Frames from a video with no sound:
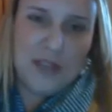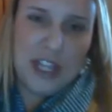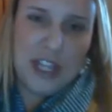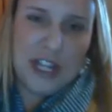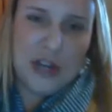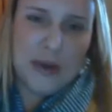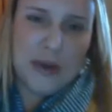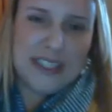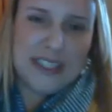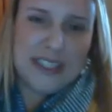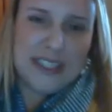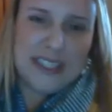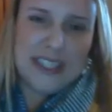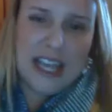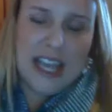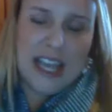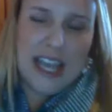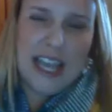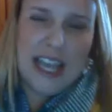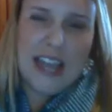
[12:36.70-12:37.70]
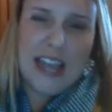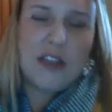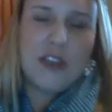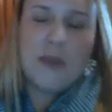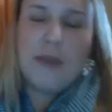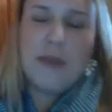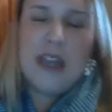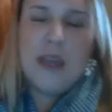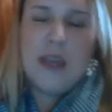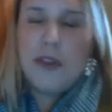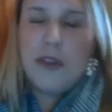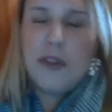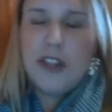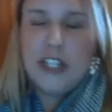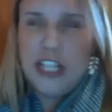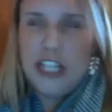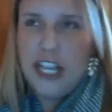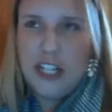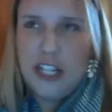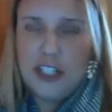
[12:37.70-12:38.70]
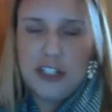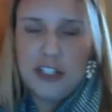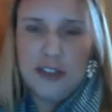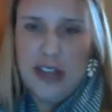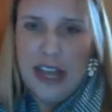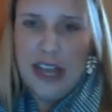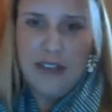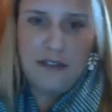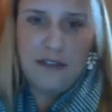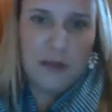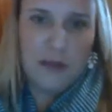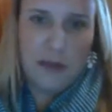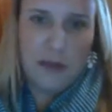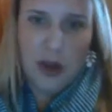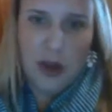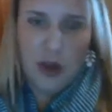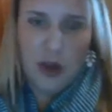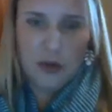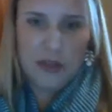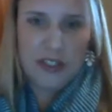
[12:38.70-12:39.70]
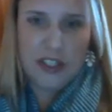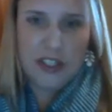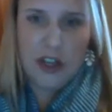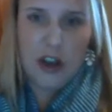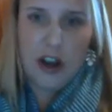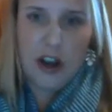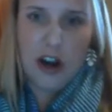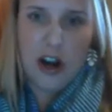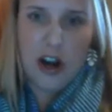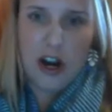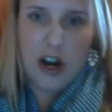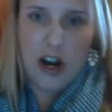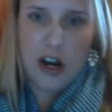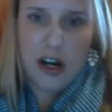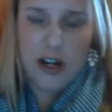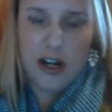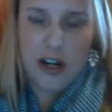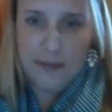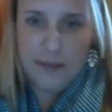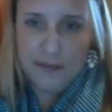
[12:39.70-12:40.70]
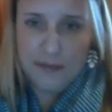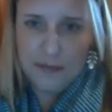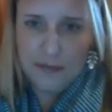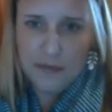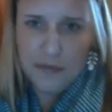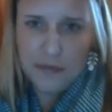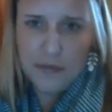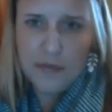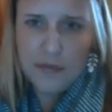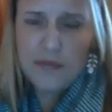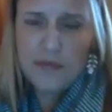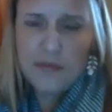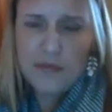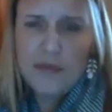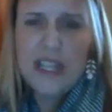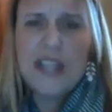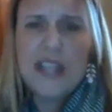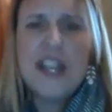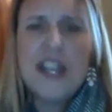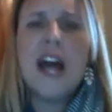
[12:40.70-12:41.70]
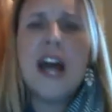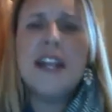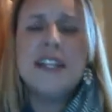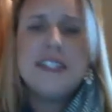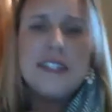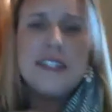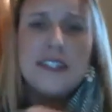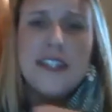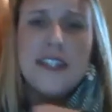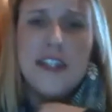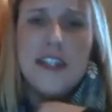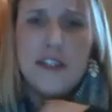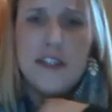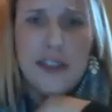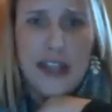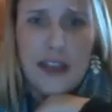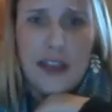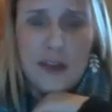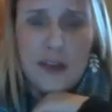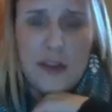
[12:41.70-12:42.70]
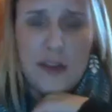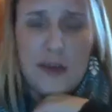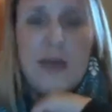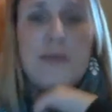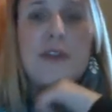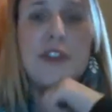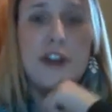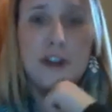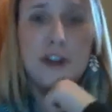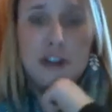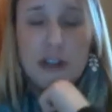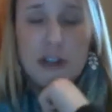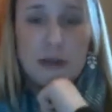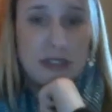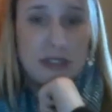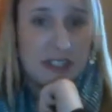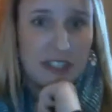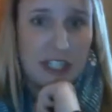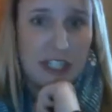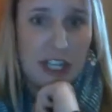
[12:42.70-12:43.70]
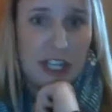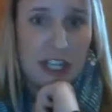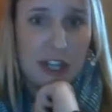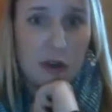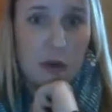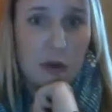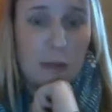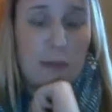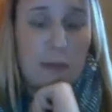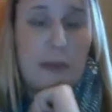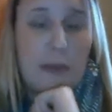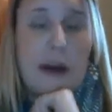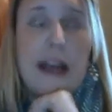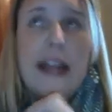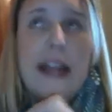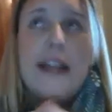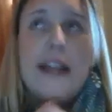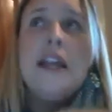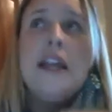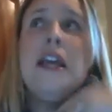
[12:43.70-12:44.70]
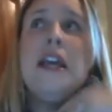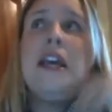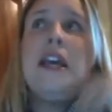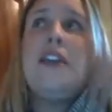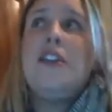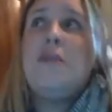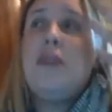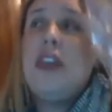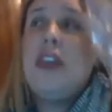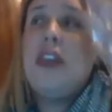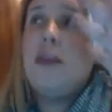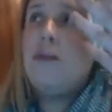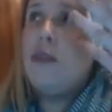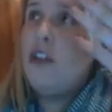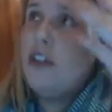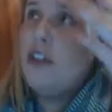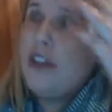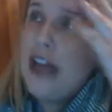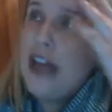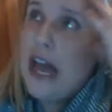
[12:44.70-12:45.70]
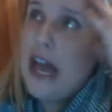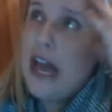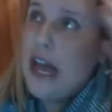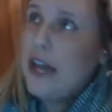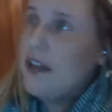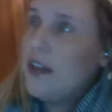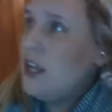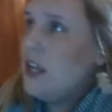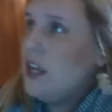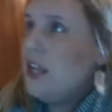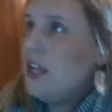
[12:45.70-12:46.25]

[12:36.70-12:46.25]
the people that change your life the most are not necessarily the people that are closest to you, but the people that